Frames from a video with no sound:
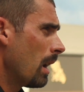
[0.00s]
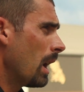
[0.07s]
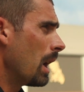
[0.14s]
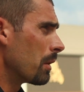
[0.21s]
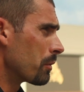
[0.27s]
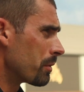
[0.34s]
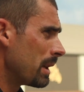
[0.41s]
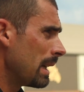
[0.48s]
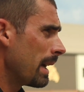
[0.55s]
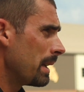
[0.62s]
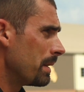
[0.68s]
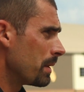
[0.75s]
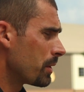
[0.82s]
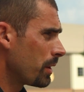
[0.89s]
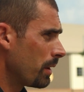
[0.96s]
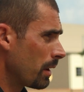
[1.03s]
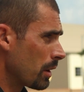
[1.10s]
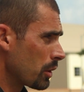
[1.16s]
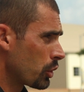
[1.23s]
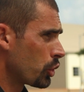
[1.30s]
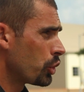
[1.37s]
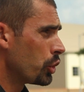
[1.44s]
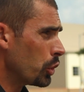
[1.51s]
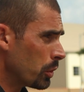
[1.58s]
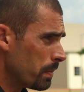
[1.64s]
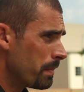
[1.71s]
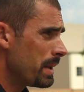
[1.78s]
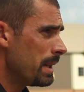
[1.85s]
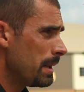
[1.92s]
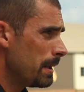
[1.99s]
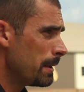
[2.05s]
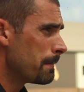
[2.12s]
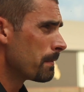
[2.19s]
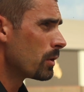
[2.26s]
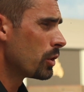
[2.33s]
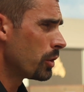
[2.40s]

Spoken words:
our relay this year should be